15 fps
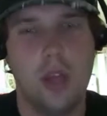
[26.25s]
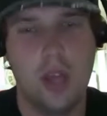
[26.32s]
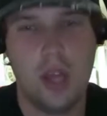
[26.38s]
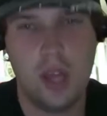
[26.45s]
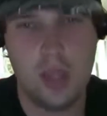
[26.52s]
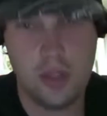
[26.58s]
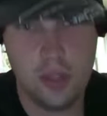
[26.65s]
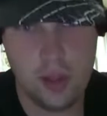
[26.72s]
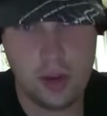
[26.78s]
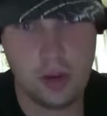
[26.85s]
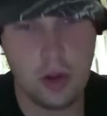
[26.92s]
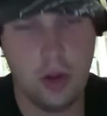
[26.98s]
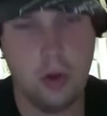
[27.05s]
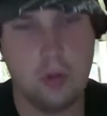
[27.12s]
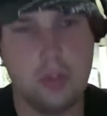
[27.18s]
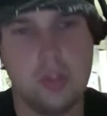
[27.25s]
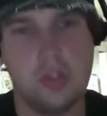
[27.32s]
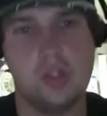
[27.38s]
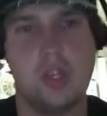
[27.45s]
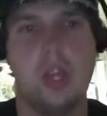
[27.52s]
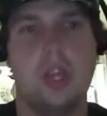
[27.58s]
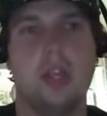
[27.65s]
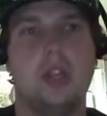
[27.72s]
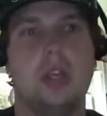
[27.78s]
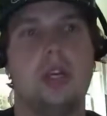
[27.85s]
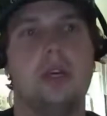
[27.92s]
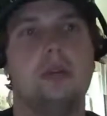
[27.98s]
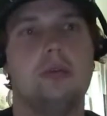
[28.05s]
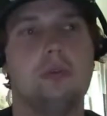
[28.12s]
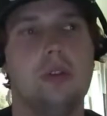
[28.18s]
in their own
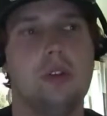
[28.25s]
stadium